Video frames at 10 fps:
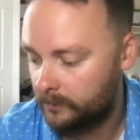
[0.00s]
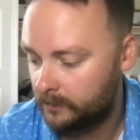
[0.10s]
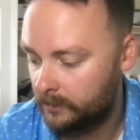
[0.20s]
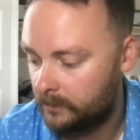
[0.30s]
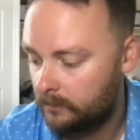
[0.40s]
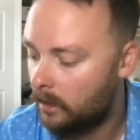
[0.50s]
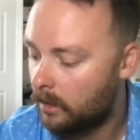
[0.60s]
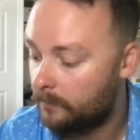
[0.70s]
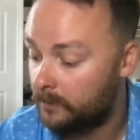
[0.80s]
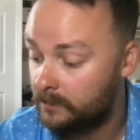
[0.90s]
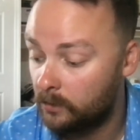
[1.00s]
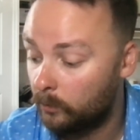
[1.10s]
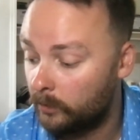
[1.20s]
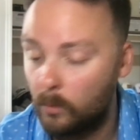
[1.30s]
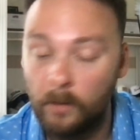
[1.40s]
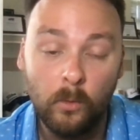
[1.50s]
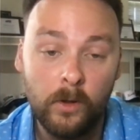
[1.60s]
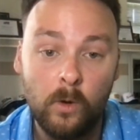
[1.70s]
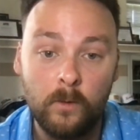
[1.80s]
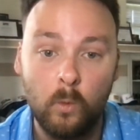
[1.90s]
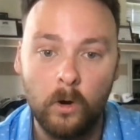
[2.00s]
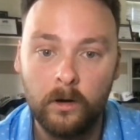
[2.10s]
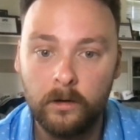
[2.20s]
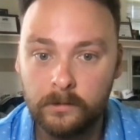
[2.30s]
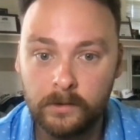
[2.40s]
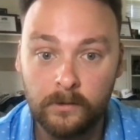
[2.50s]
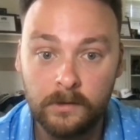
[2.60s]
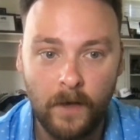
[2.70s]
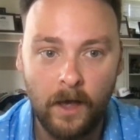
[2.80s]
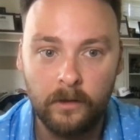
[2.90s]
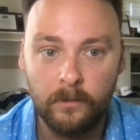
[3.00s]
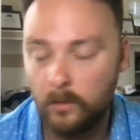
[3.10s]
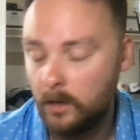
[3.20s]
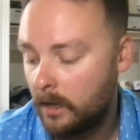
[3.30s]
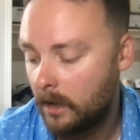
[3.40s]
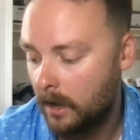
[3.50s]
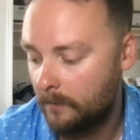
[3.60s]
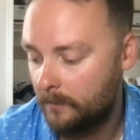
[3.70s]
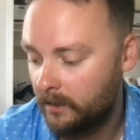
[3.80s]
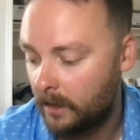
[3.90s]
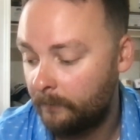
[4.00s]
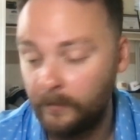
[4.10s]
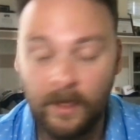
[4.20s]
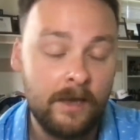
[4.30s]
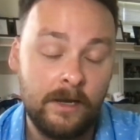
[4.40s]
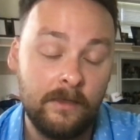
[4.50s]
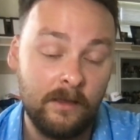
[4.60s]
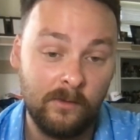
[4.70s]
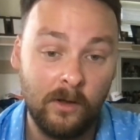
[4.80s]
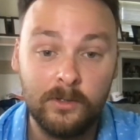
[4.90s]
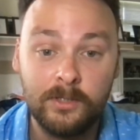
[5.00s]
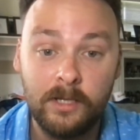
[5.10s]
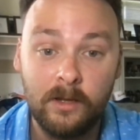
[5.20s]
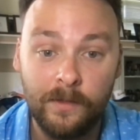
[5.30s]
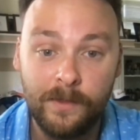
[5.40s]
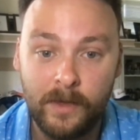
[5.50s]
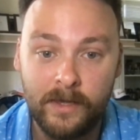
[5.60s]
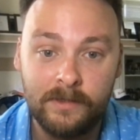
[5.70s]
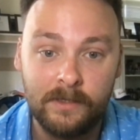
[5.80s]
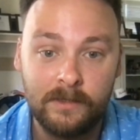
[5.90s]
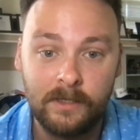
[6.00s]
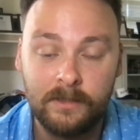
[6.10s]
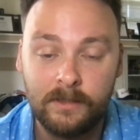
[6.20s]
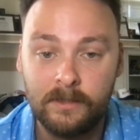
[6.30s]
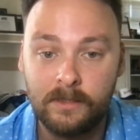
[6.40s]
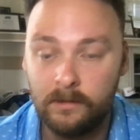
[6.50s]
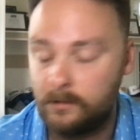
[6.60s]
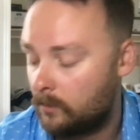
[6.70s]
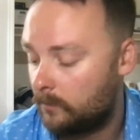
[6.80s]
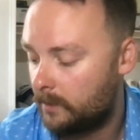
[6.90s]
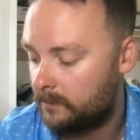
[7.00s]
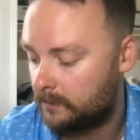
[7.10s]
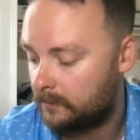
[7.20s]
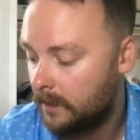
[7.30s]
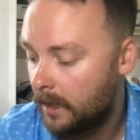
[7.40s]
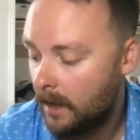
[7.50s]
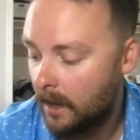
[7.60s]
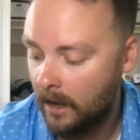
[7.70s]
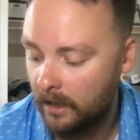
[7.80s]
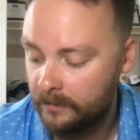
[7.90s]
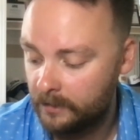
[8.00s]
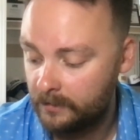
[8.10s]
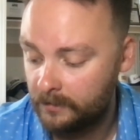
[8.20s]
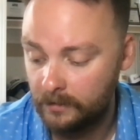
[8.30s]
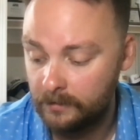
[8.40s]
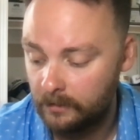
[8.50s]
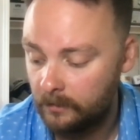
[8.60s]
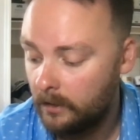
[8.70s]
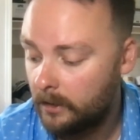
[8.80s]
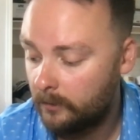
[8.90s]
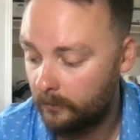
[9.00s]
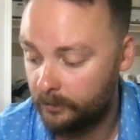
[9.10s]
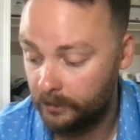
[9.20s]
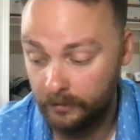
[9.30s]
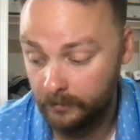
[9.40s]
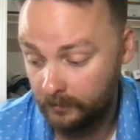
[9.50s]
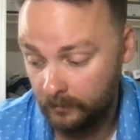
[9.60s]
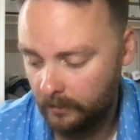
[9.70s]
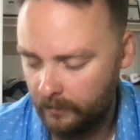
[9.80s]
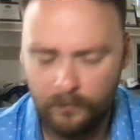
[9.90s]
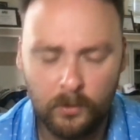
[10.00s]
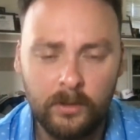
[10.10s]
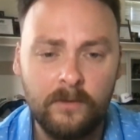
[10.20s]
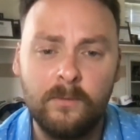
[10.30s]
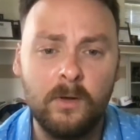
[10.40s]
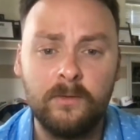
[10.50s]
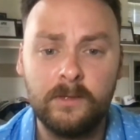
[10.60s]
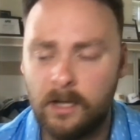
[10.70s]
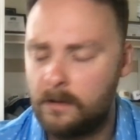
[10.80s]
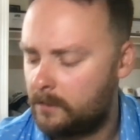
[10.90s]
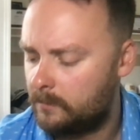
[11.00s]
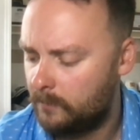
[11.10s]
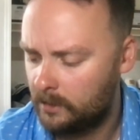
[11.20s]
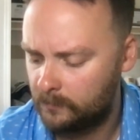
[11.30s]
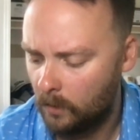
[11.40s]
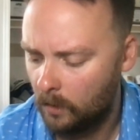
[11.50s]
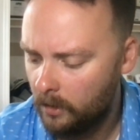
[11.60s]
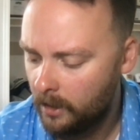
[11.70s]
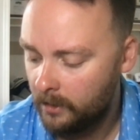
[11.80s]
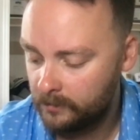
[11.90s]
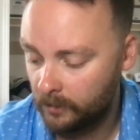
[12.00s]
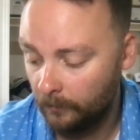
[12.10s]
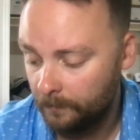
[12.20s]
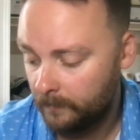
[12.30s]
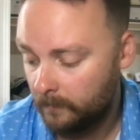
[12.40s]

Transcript: this season, but he's still worth 1.1 more, so he's valuable, making up for that, and I think largely on the bases. He has 16 stolen bases this season, which is, I believe, among the top in baseball. So